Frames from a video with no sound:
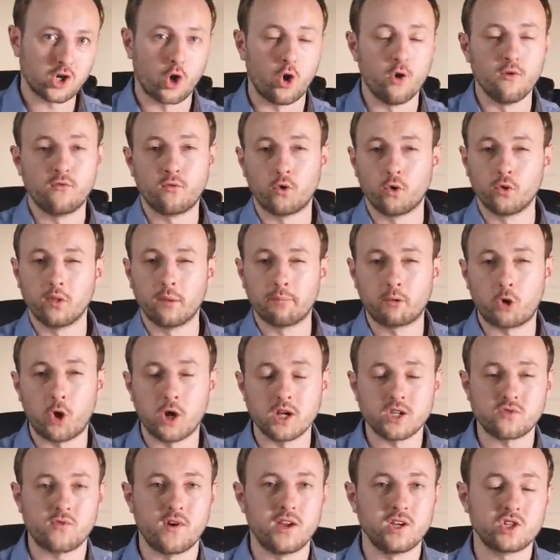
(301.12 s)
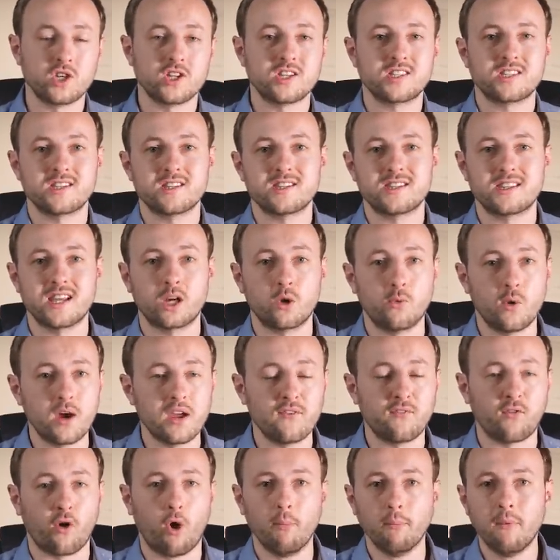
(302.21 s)
to go for and the price ranges to stick
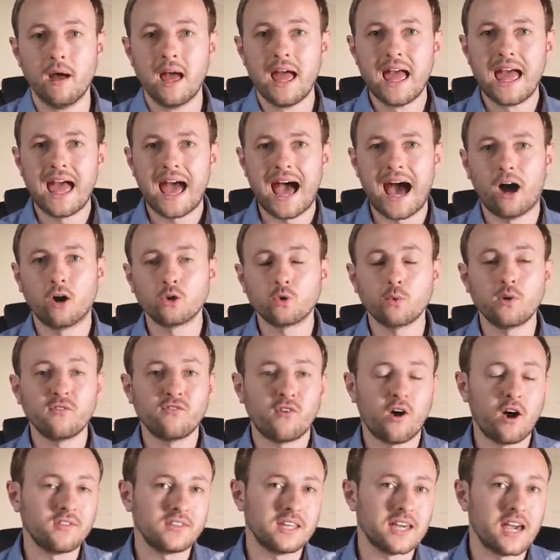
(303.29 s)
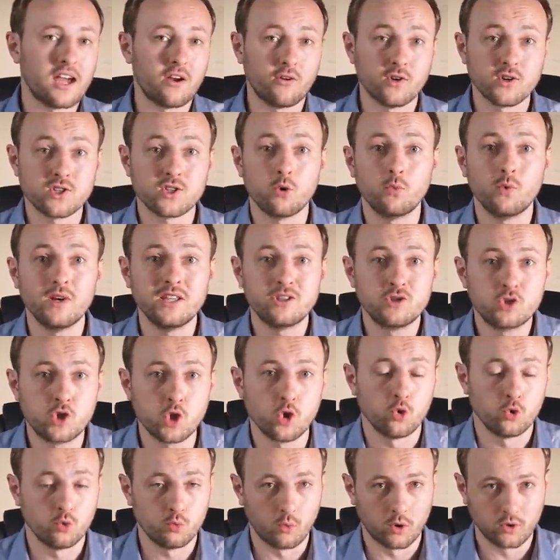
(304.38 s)
away from, how do we find the areas that we
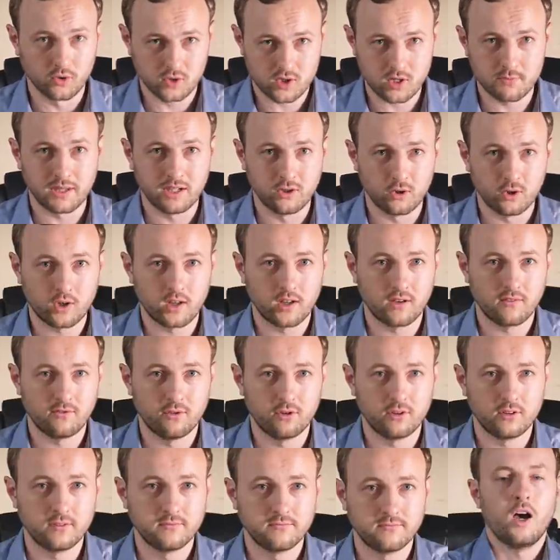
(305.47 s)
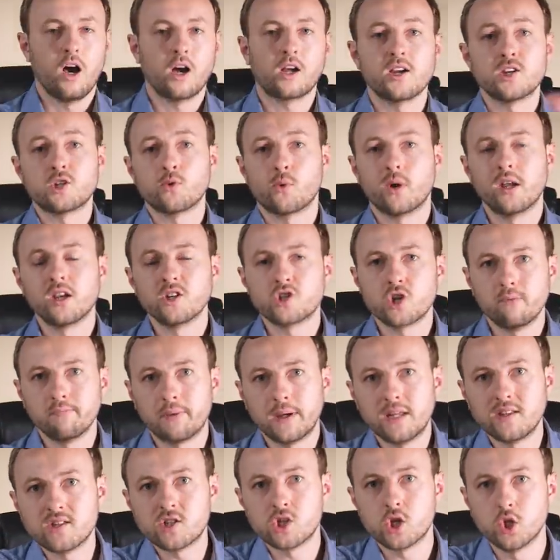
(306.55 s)
do want to be looking for? Okay, so we're going to jump
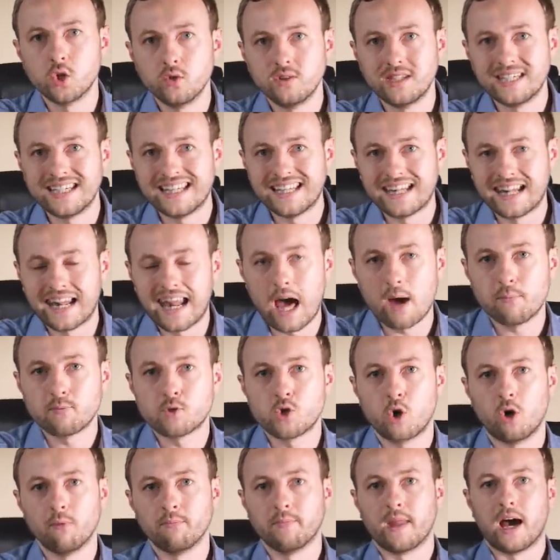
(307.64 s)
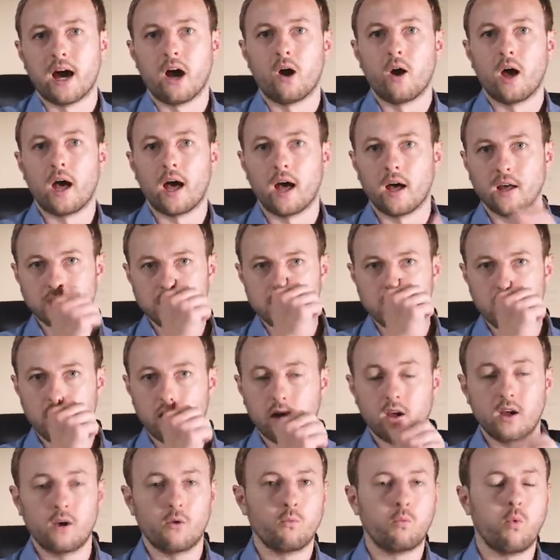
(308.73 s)
into the laptop now, and
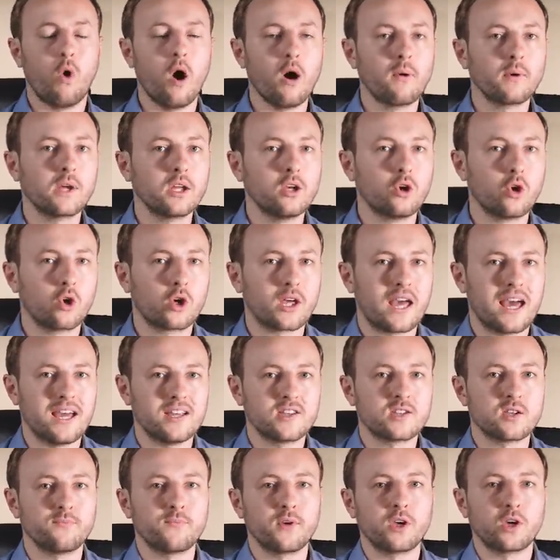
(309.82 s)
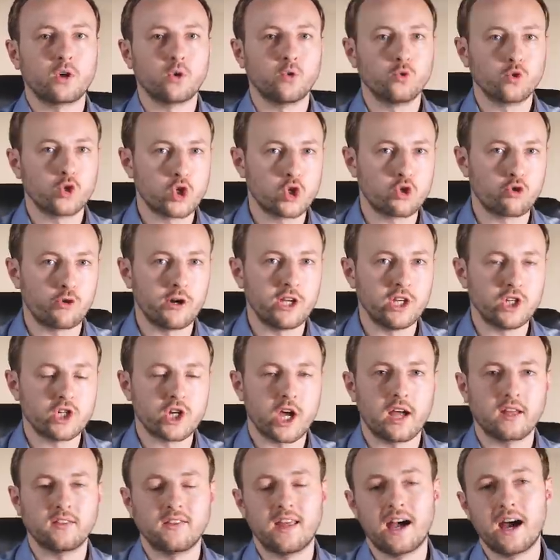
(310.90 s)
what I'm going to look at is something called Street
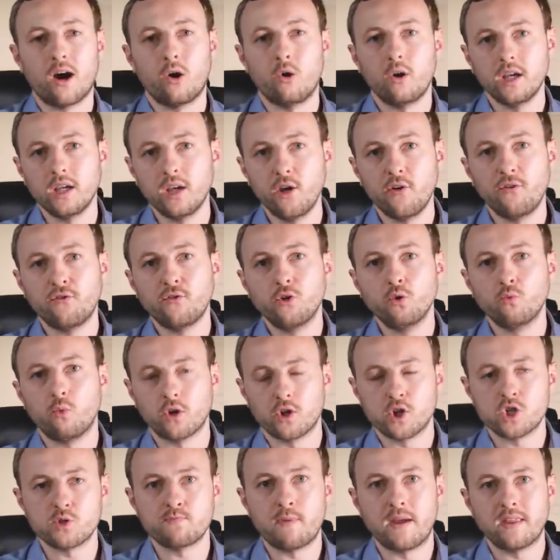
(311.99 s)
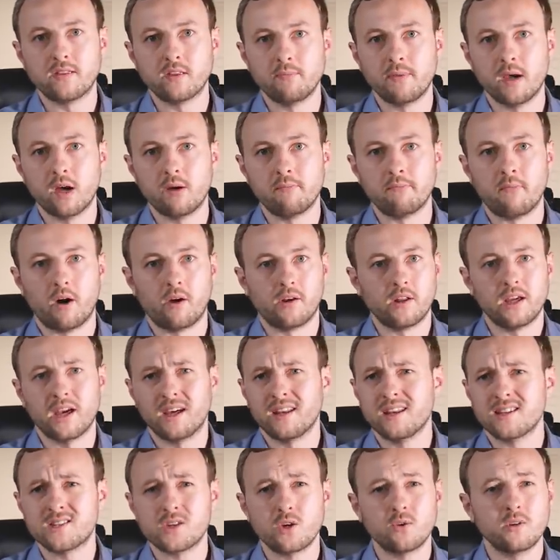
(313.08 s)
Check. Now, if you want to spend a bit of money,
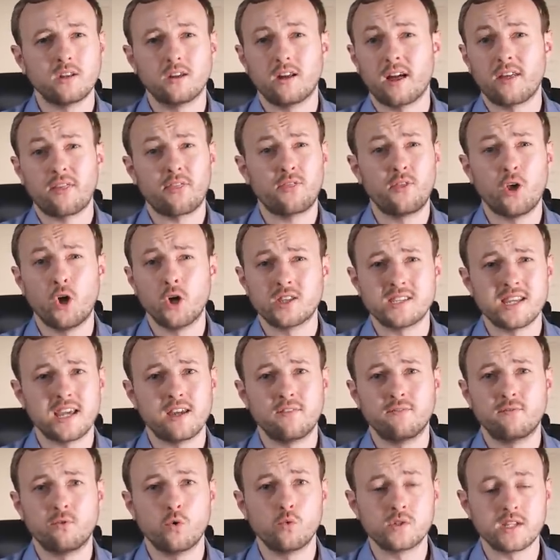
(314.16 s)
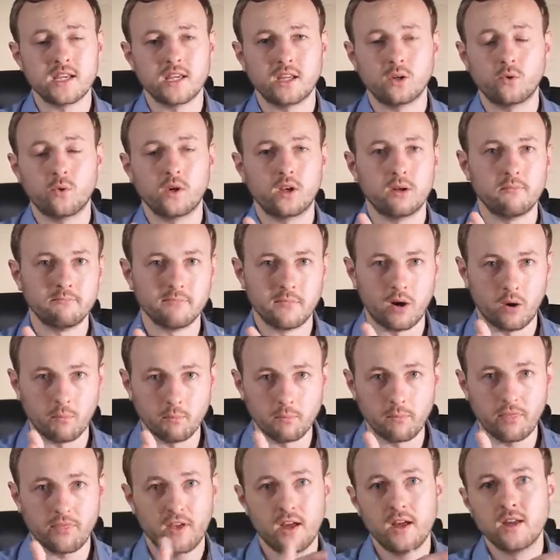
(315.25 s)
and it's only like 13, 14 quid a
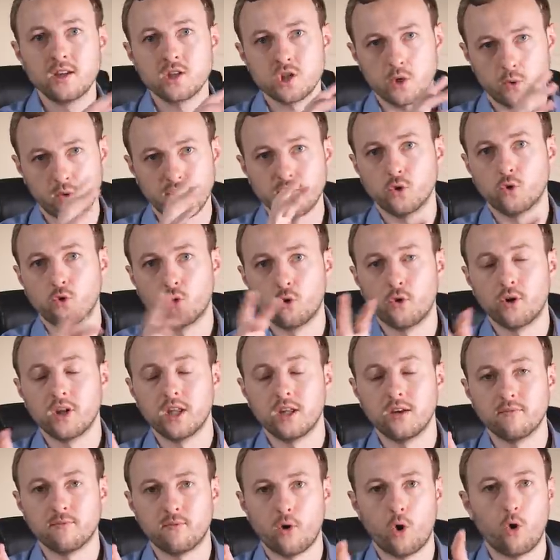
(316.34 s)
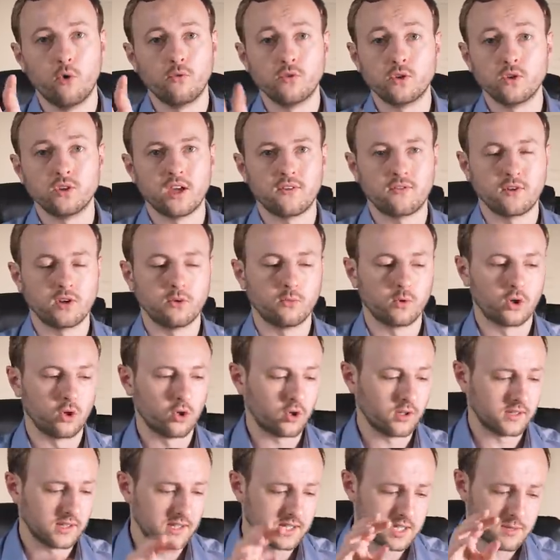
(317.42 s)
month, so if you're already involved, you definitely want to
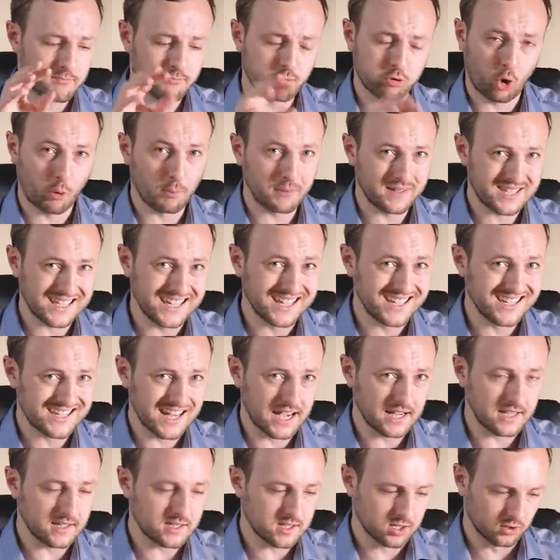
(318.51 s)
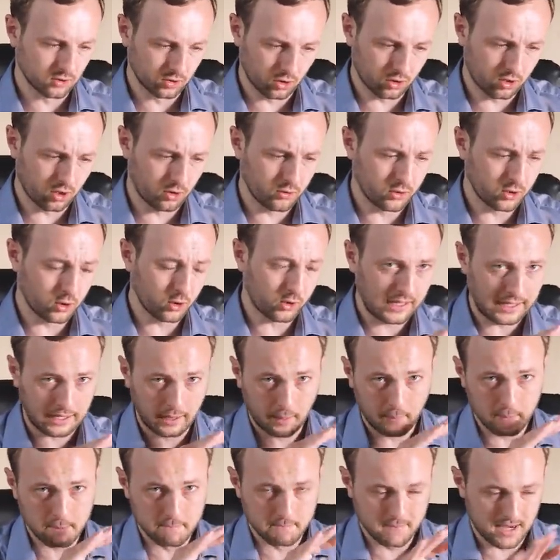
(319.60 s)
look at this,
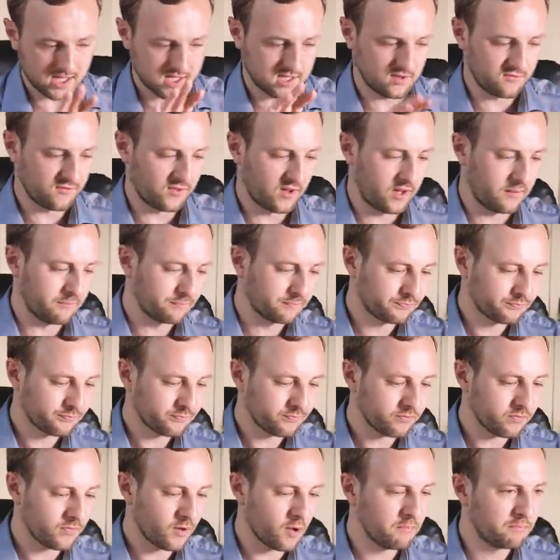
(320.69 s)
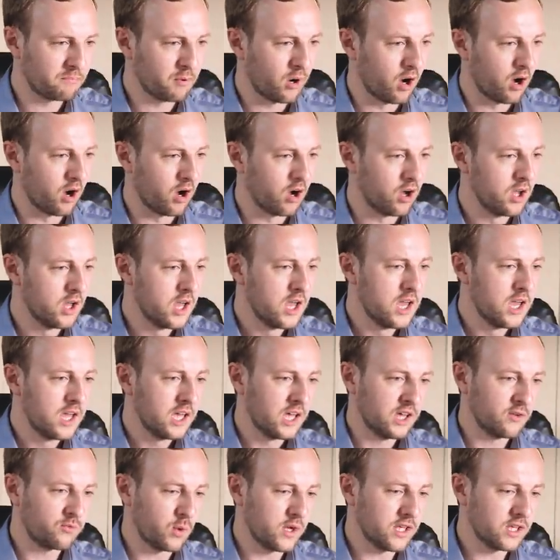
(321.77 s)
propertydata.co.uk, massive fan. But
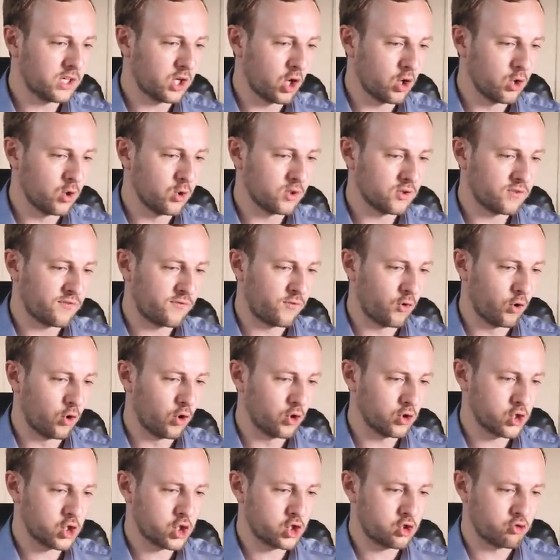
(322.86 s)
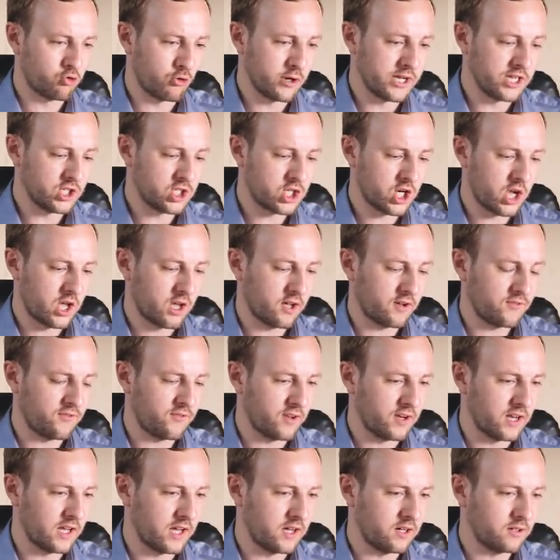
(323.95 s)
if we go for Street Check
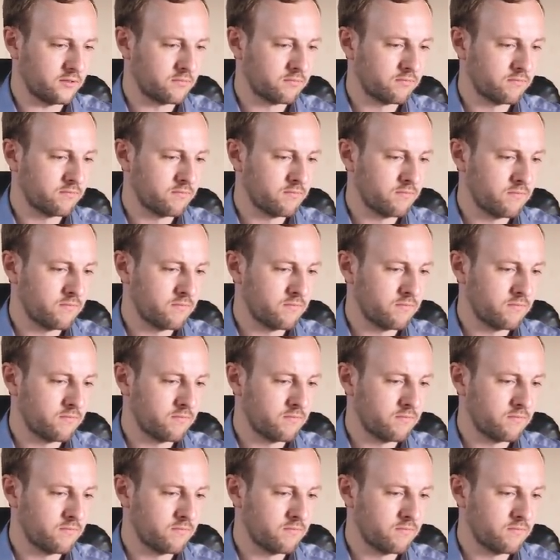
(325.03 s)
for now,